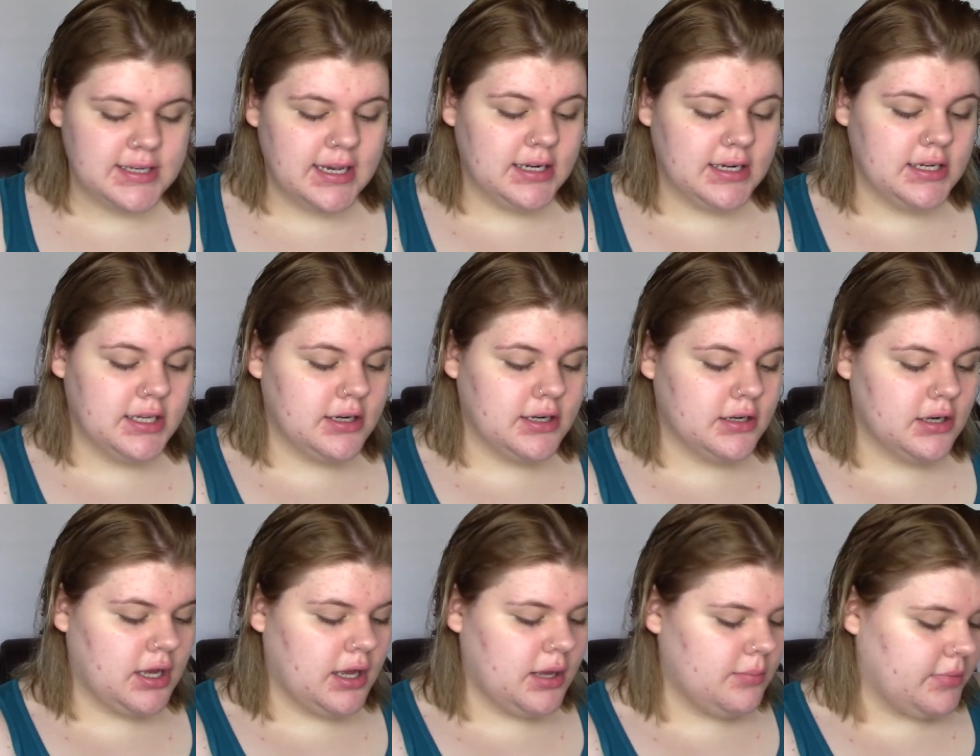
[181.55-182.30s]
technique
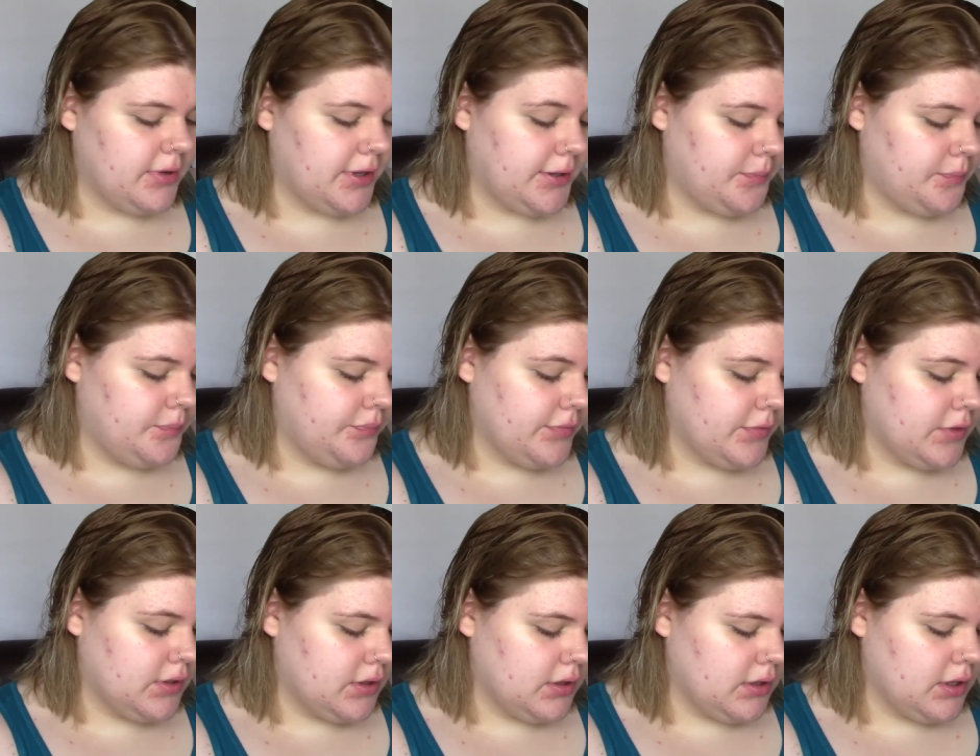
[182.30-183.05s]
or not, but
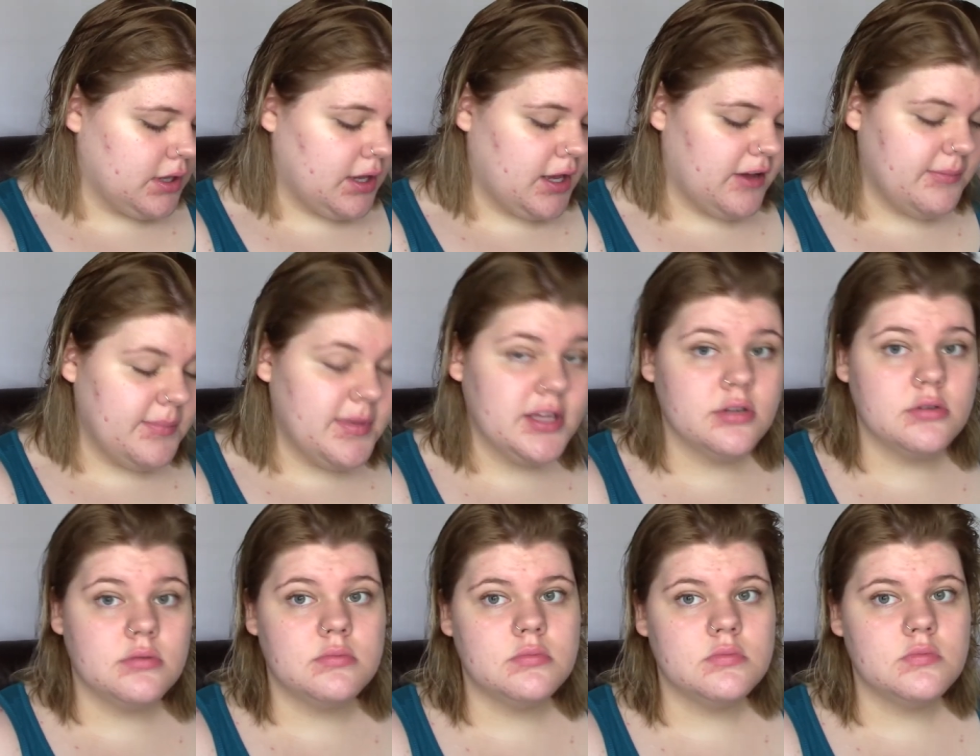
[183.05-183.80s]
I've
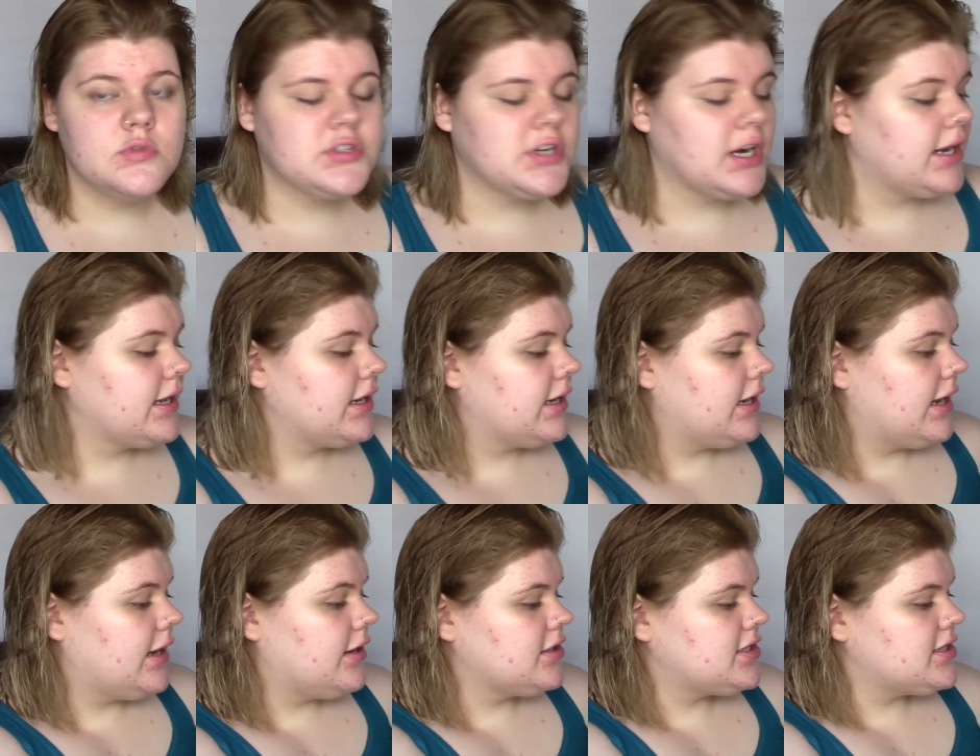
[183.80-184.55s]
been trying it
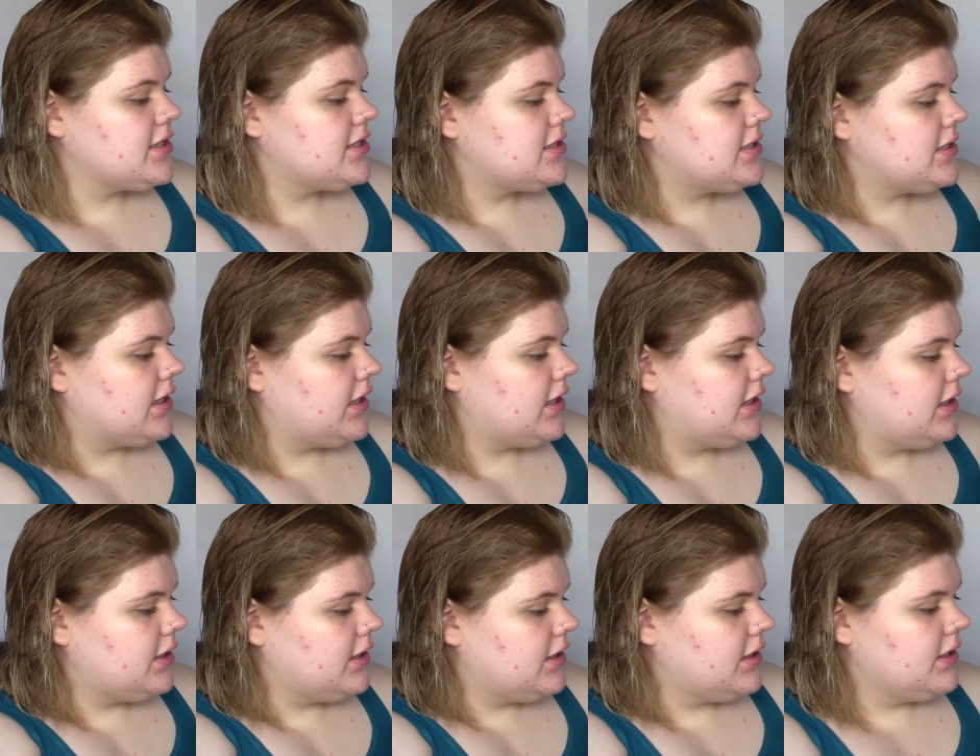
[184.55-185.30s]
out to
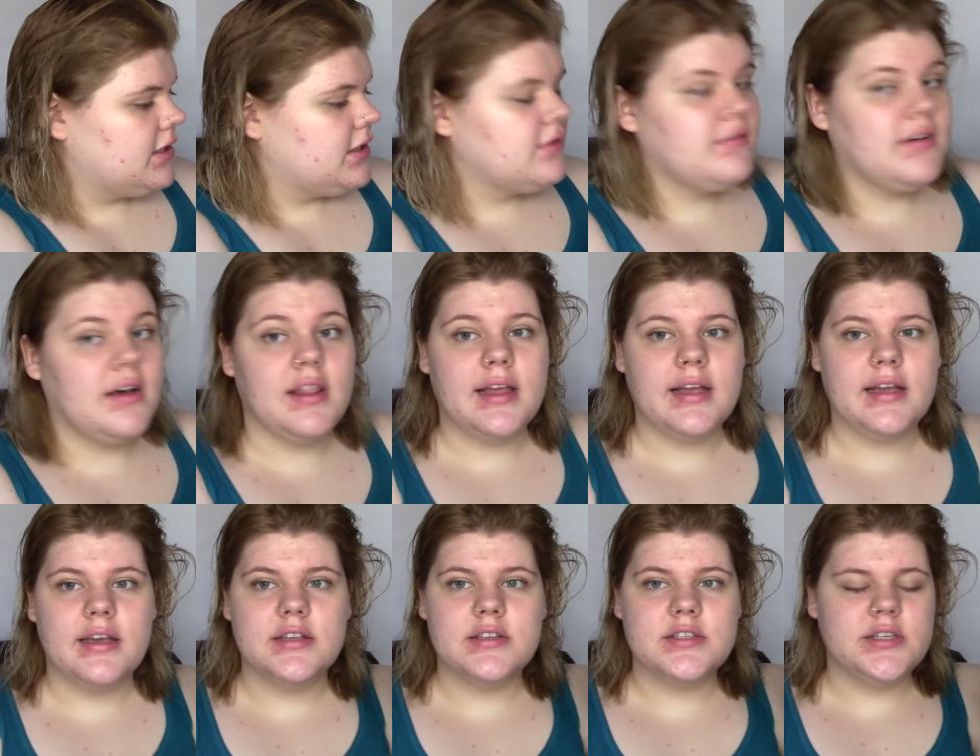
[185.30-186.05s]
see if I
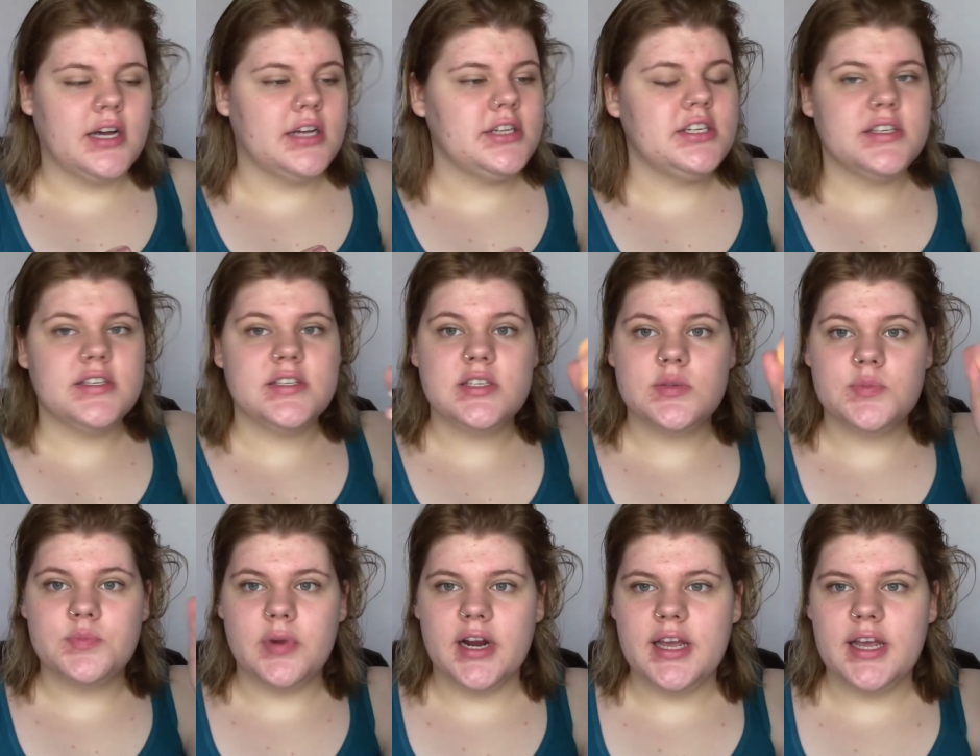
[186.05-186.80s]
like it. So I just
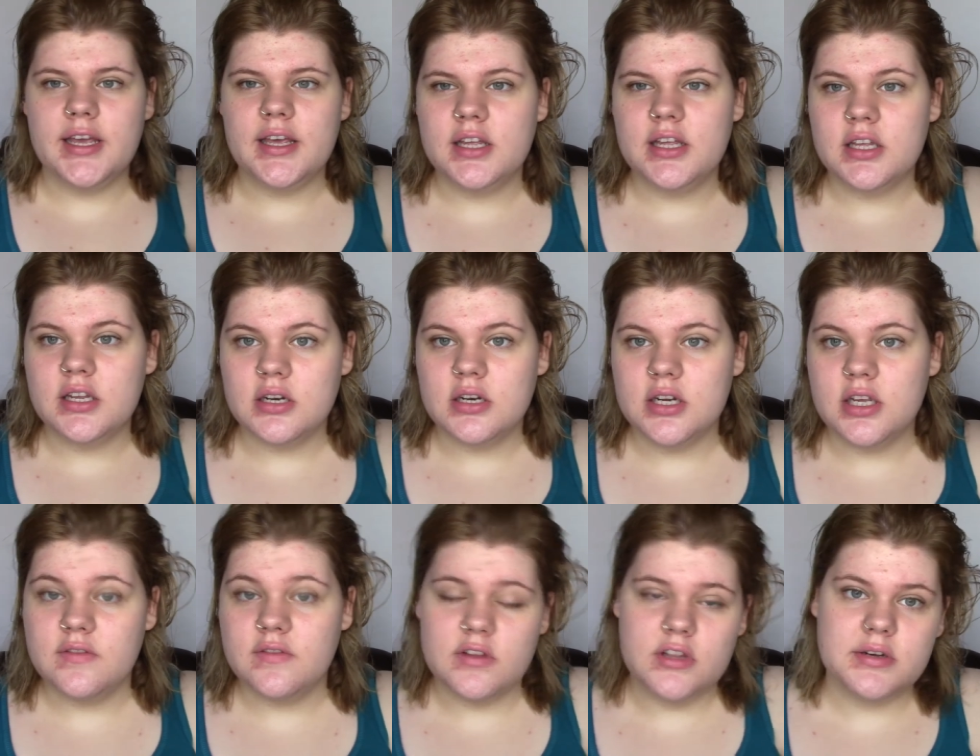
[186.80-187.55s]
spray it,
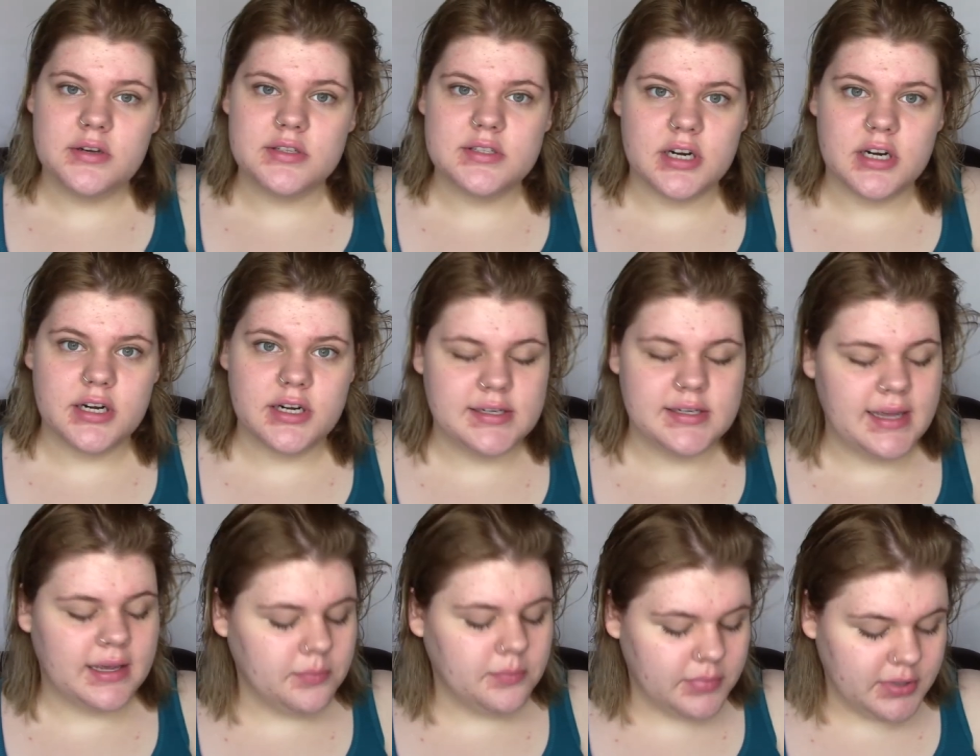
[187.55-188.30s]
even though it's already
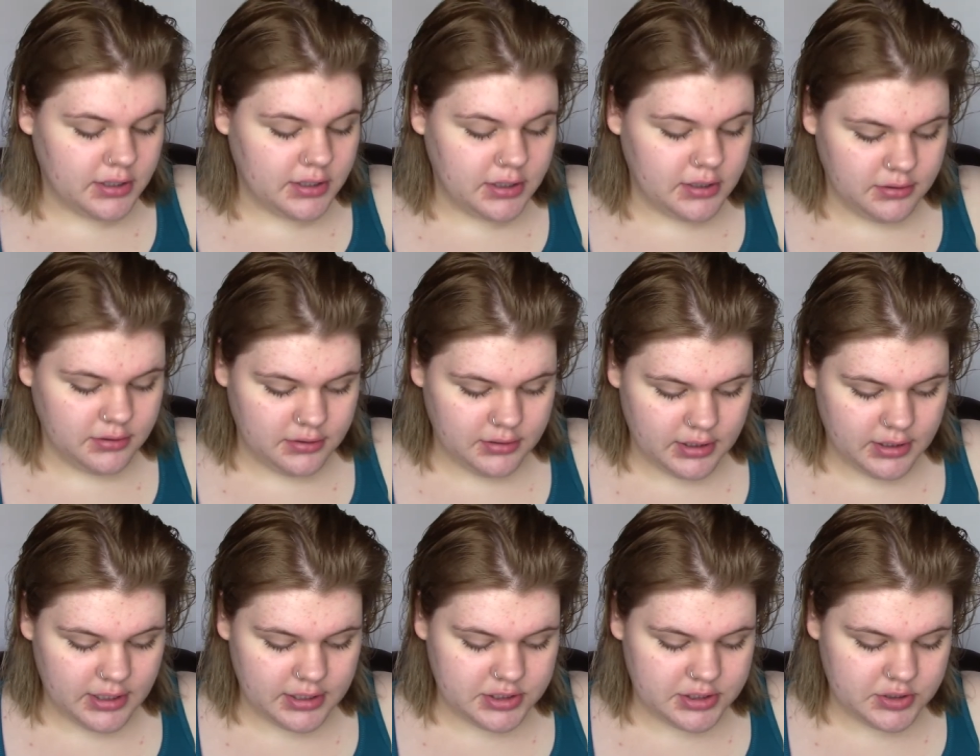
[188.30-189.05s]
dampened,
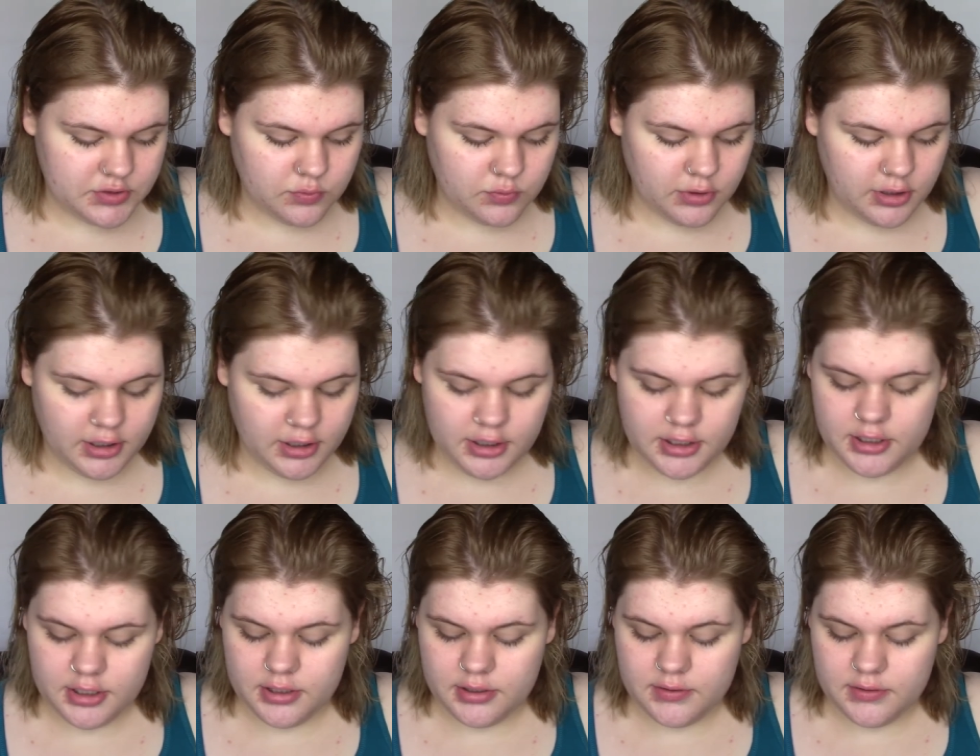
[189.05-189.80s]
and just
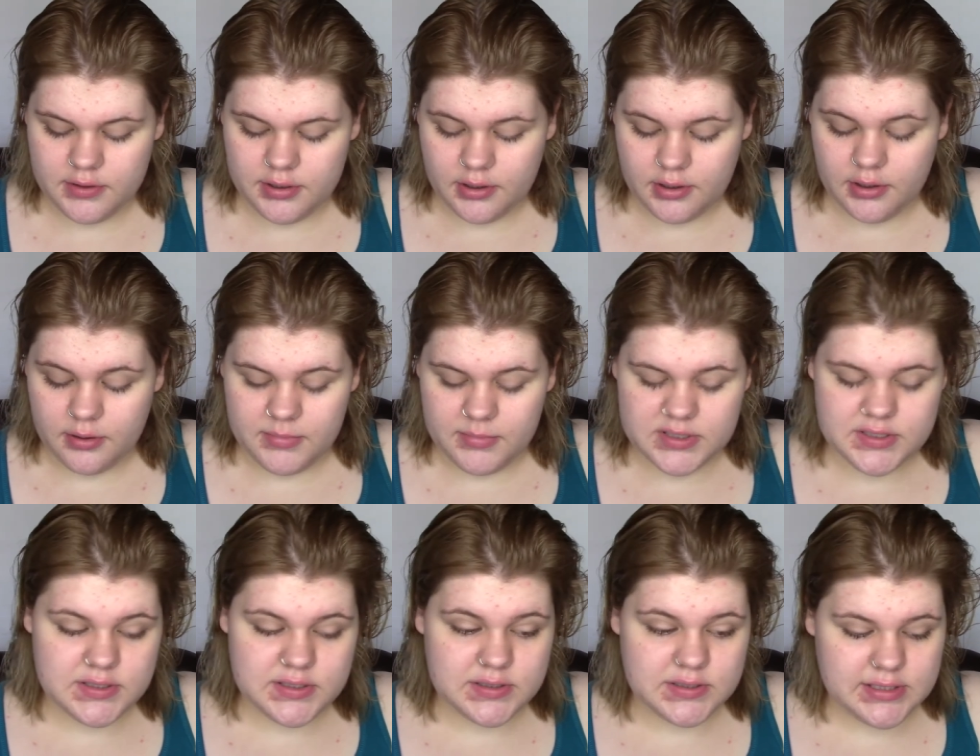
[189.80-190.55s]
work the
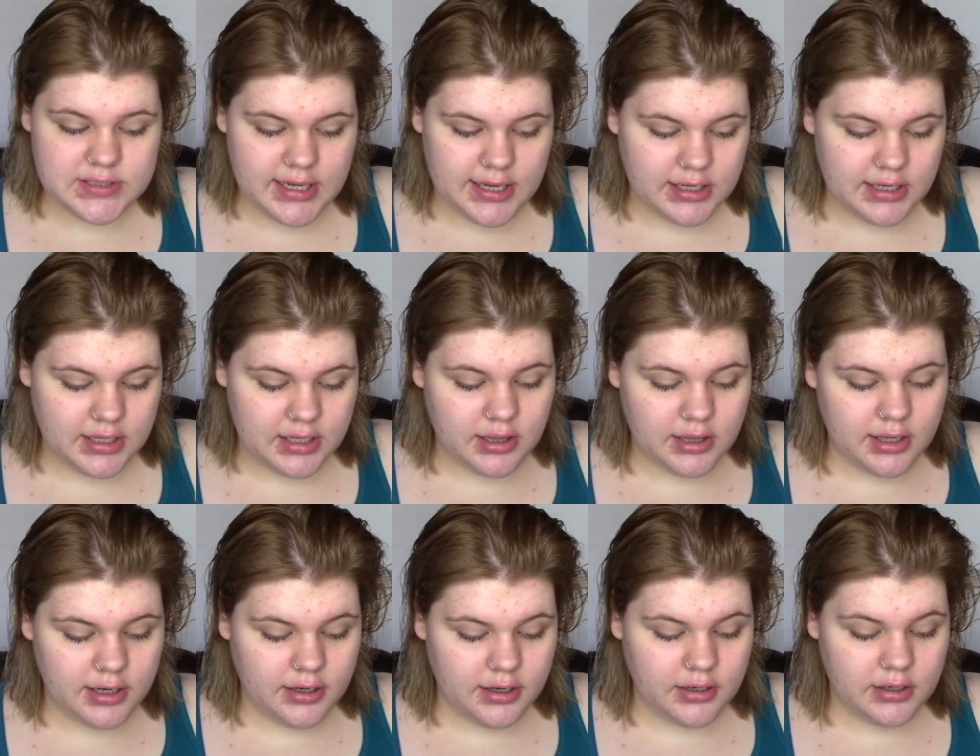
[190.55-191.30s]
Mist & Set
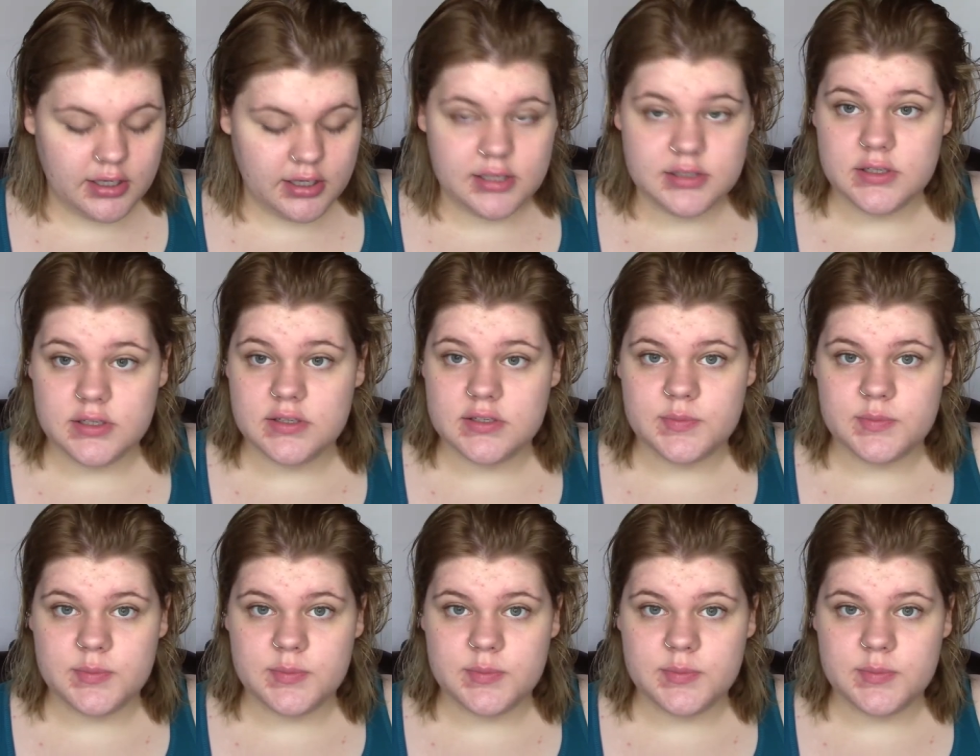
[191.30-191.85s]
in there into the